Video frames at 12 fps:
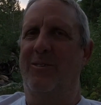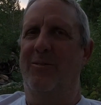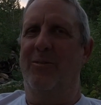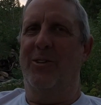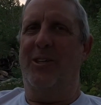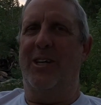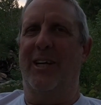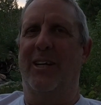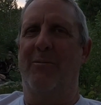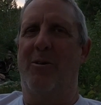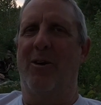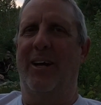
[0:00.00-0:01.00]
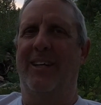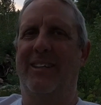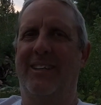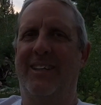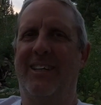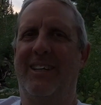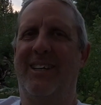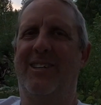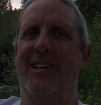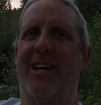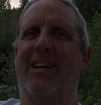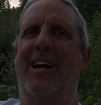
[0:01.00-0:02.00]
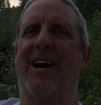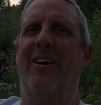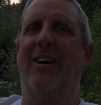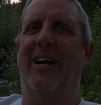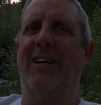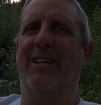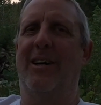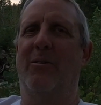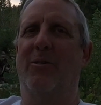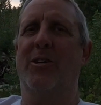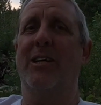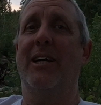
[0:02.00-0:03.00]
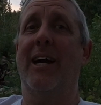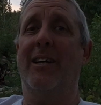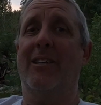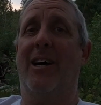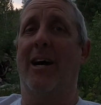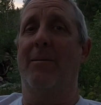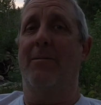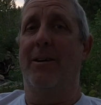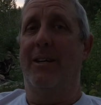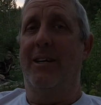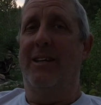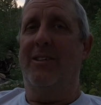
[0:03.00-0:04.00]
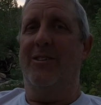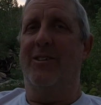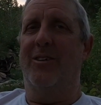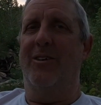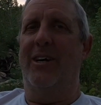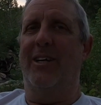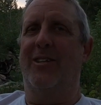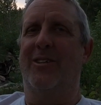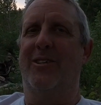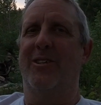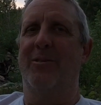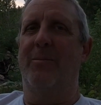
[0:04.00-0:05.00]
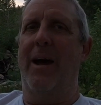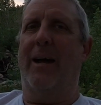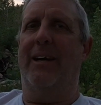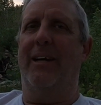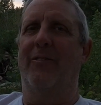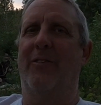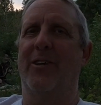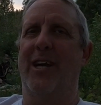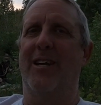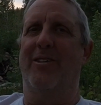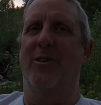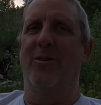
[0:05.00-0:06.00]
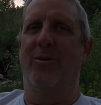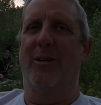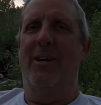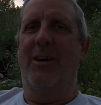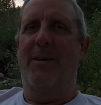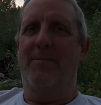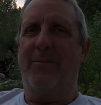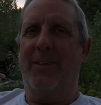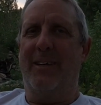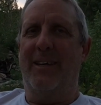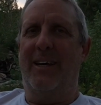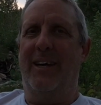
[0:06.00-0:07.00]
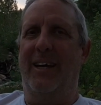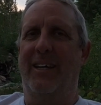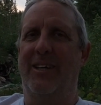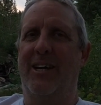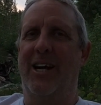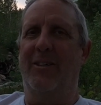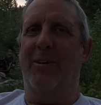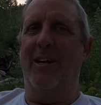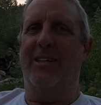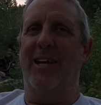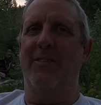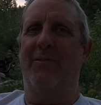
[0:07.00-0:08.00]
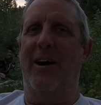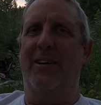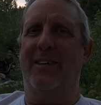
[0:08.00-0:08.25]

we'll see you in the morning. You take care, and we'll see you next time. So we'll go ahead and tune back in for day 2. And you guys ride safe out